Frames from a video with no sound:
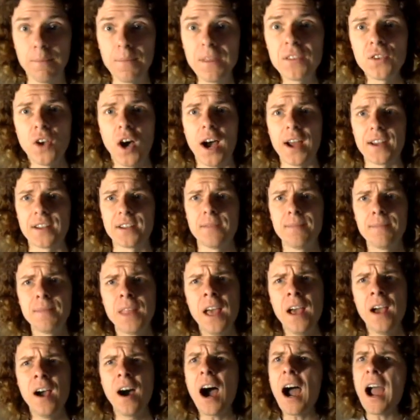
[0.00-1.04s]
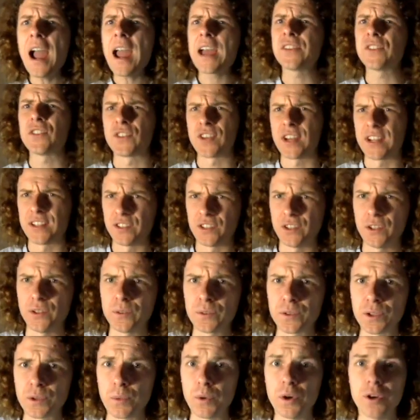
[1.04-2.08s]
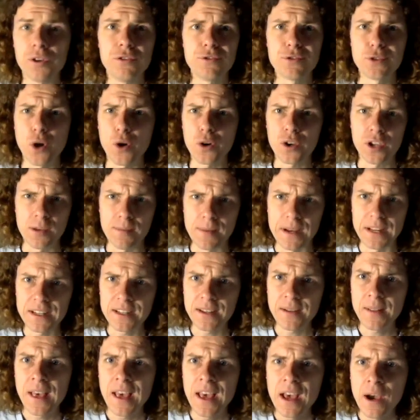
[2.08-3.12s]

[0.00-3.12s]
"This item, I hesitate to use the word document,